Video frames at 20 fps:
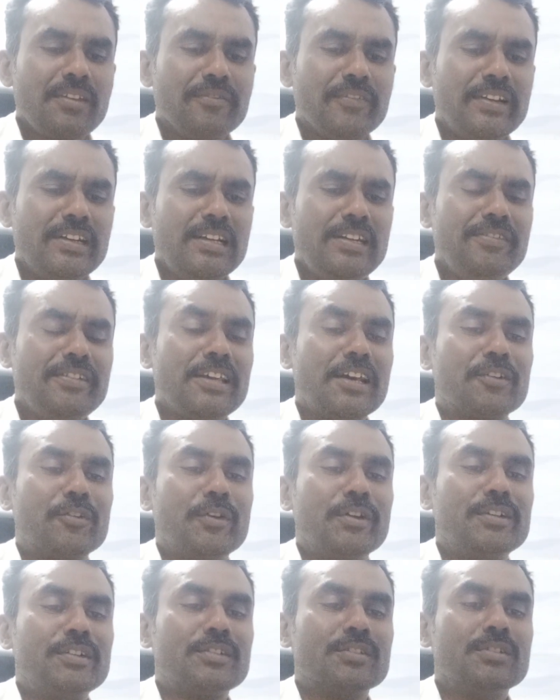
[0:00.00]
Finally, we are
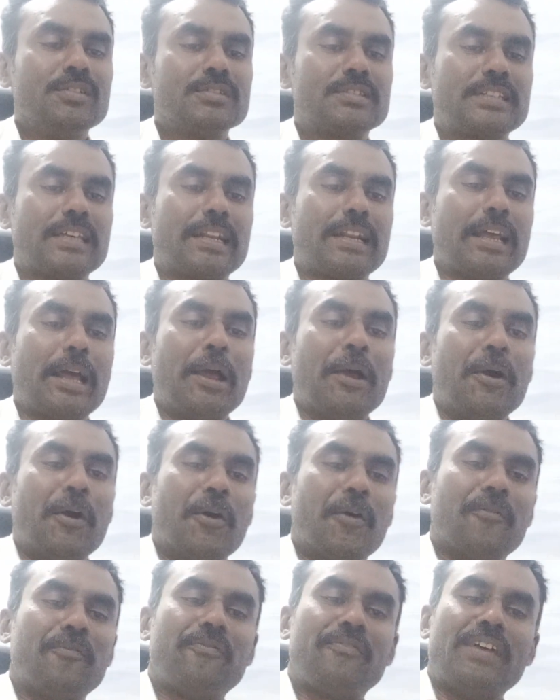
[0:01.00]
going to say
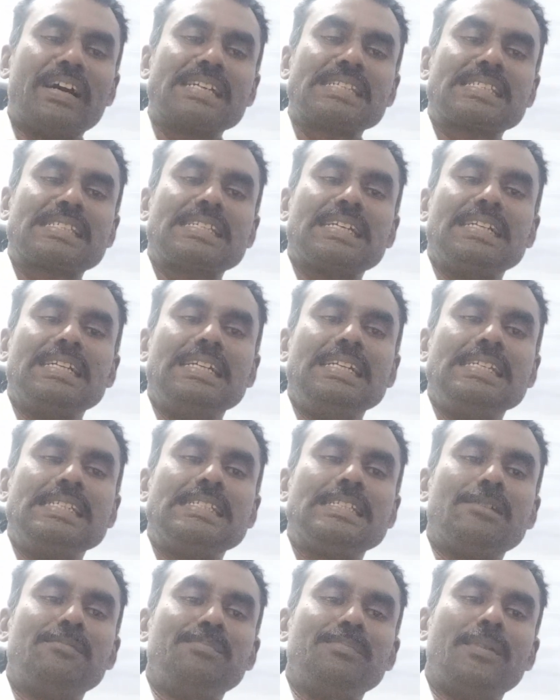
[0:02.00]

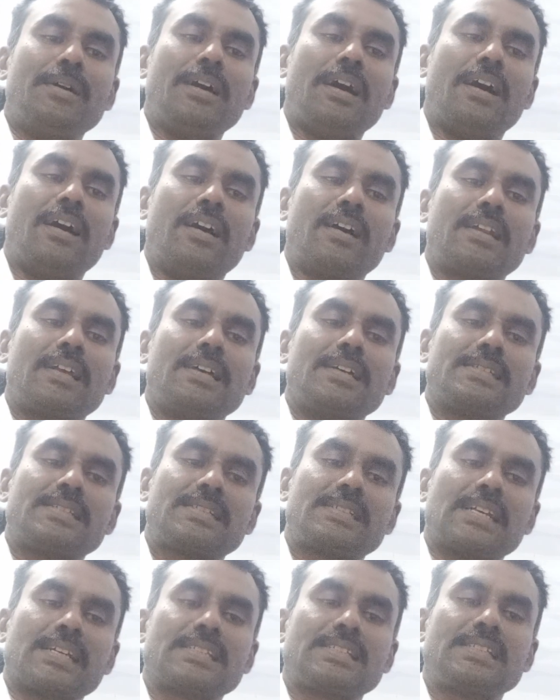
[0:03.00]
functionalism or
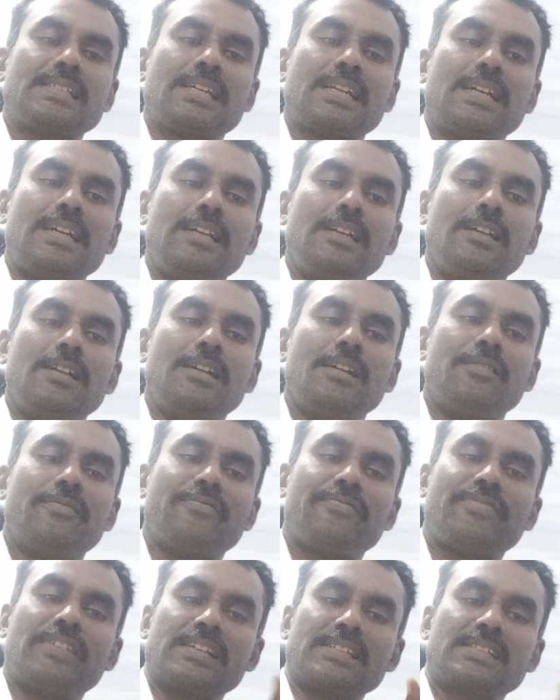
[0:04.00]
structural
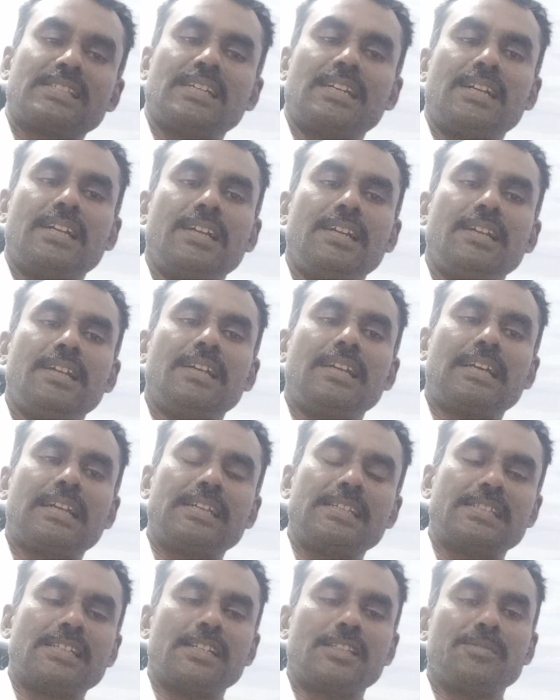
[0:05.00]
functional
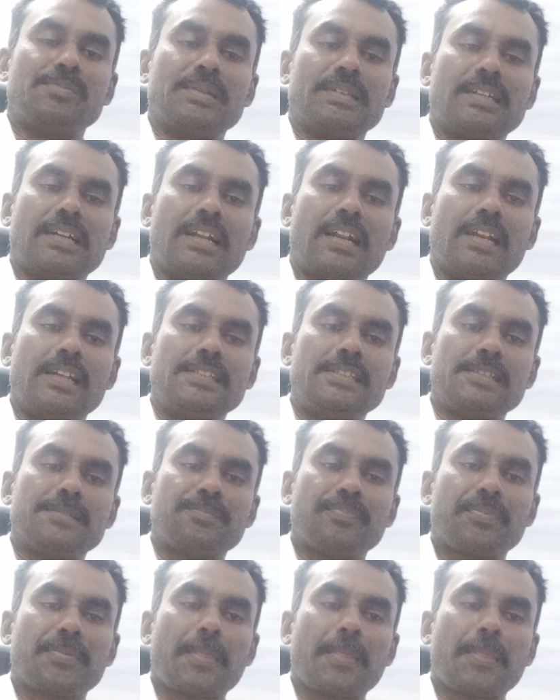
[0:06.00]
research methodology.